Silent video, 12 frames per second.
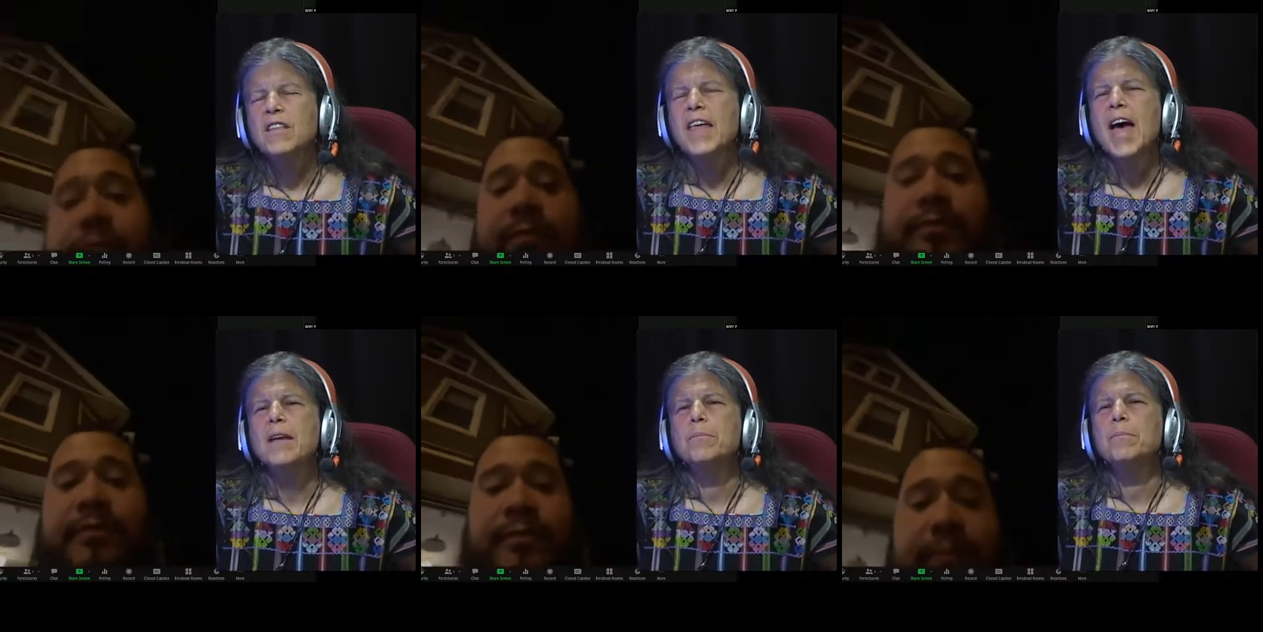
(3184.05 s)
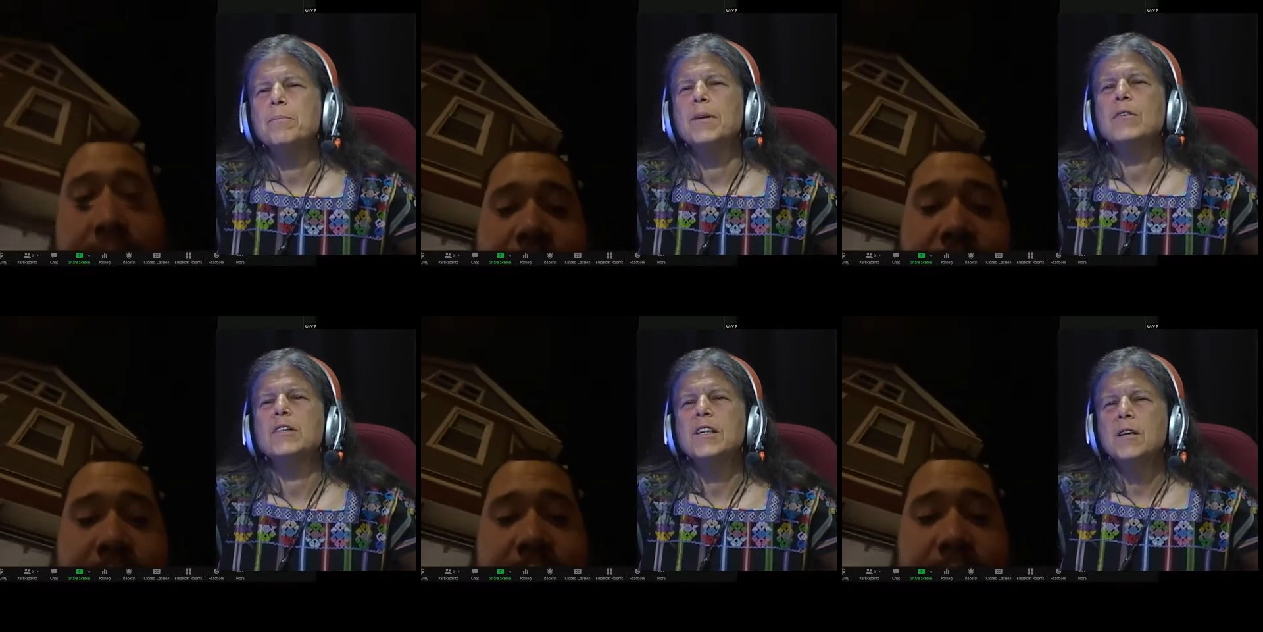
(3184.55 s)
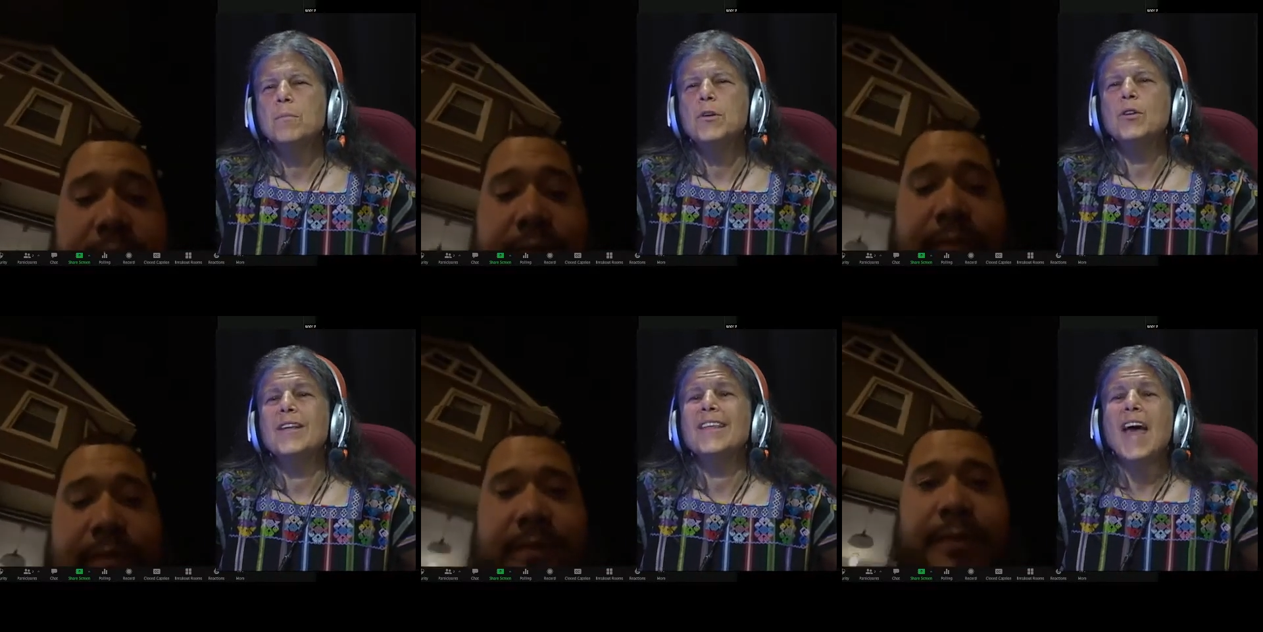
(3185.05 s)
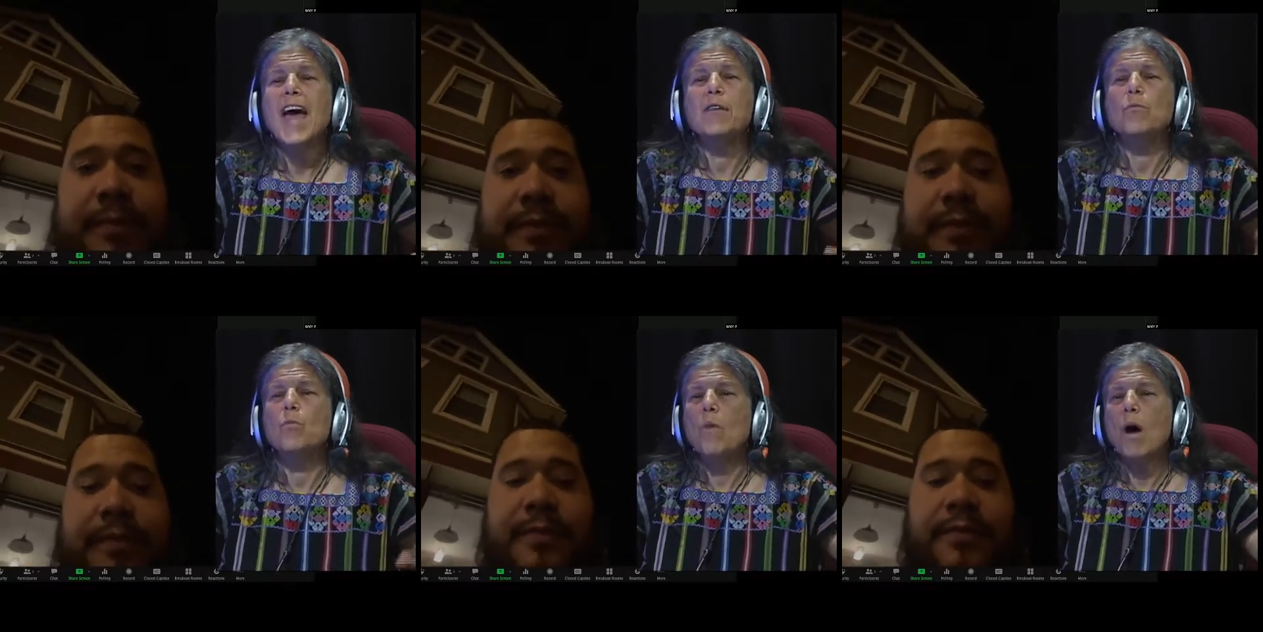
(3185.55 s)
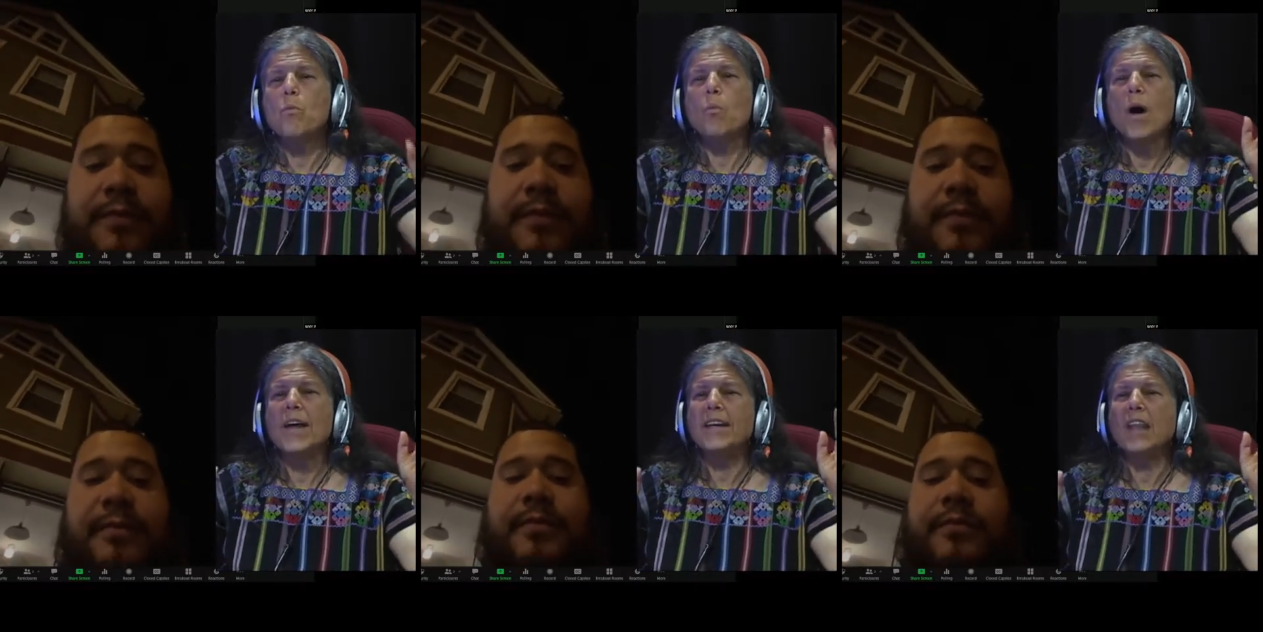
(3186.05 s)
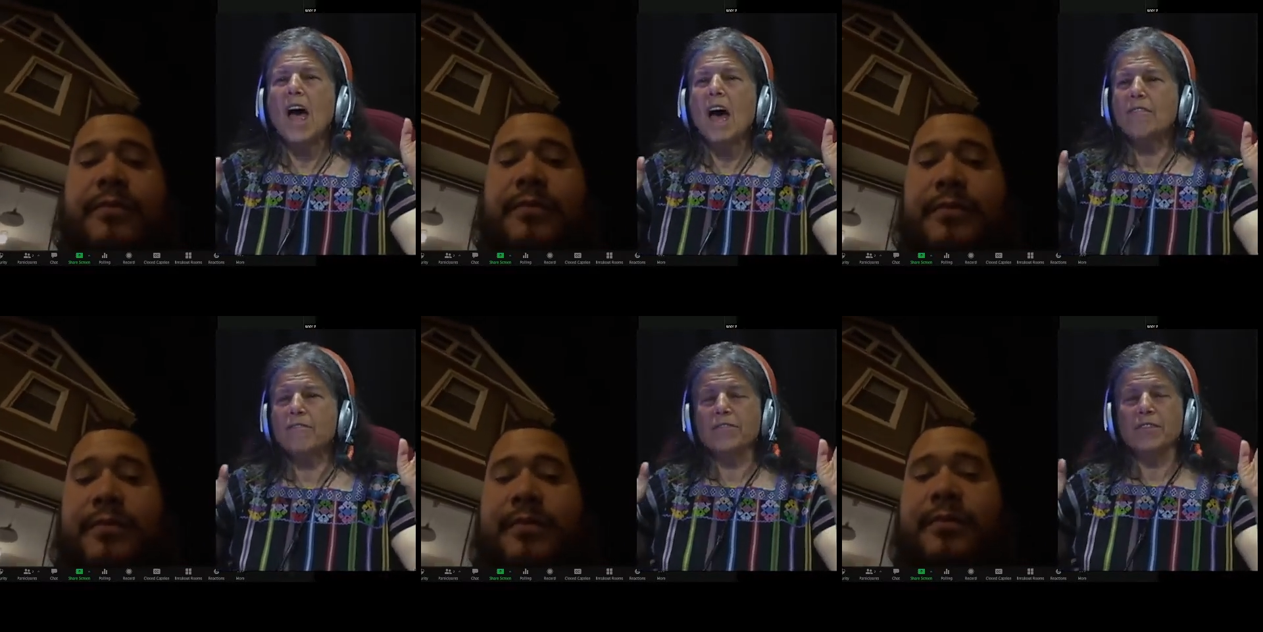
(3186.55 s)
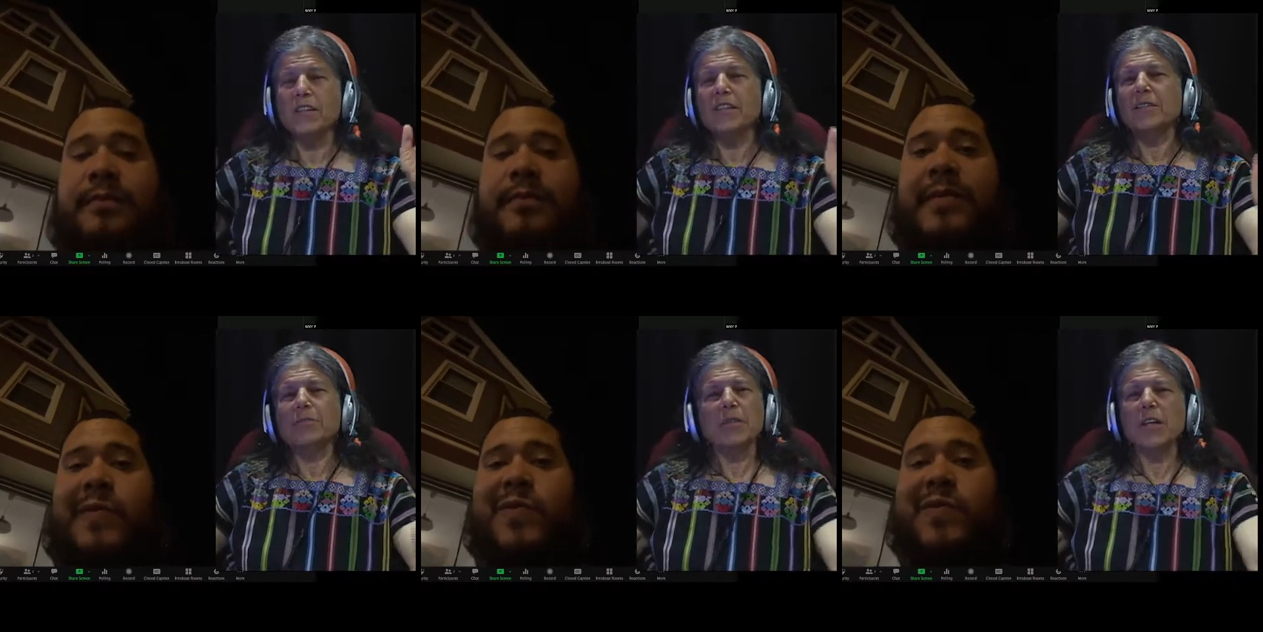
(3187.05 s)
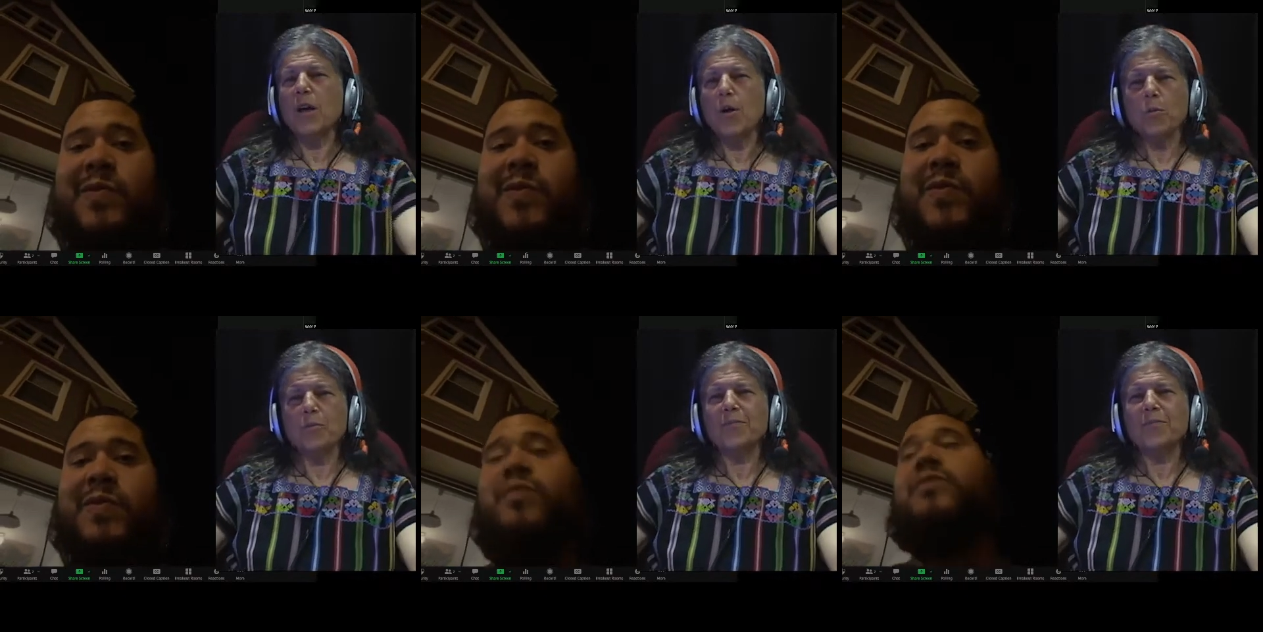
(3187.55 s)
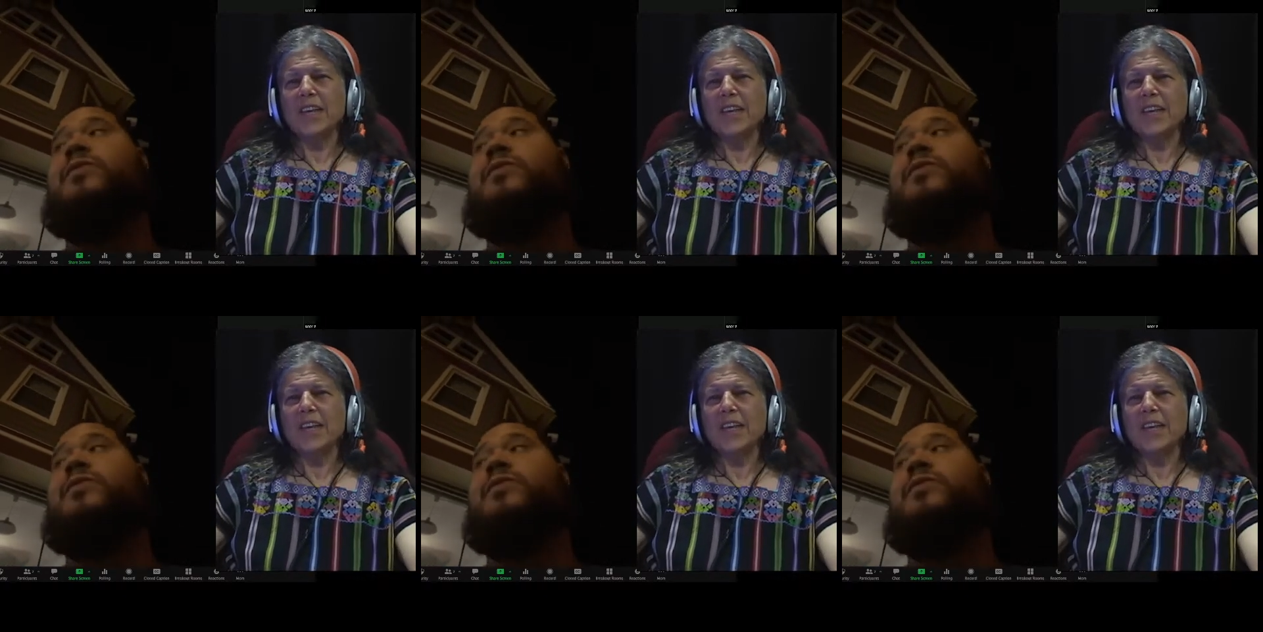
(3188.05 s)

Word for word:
Speaker 1: that building community, that one love, you know,